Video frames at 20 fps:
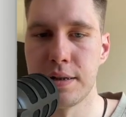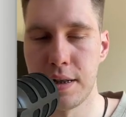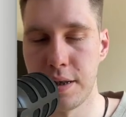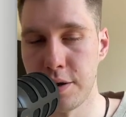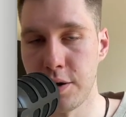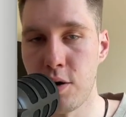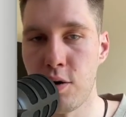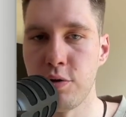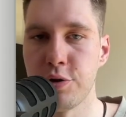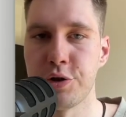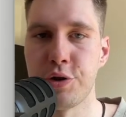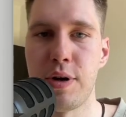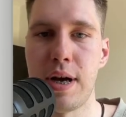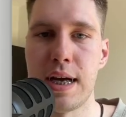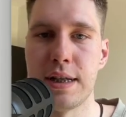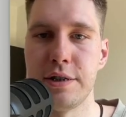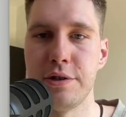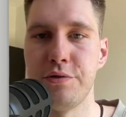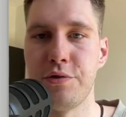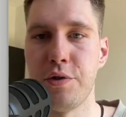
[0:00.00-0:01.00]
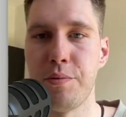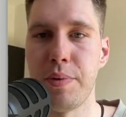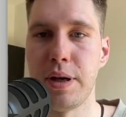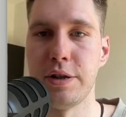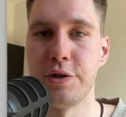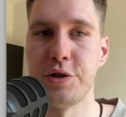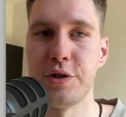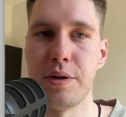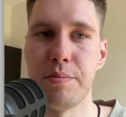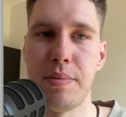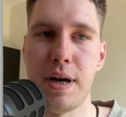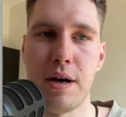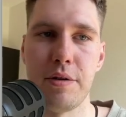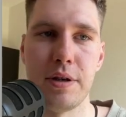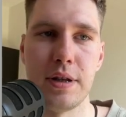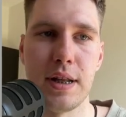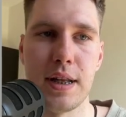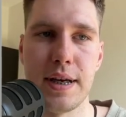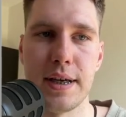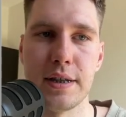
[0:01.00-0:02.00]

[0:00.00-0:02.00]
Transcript: and it also adds information about it like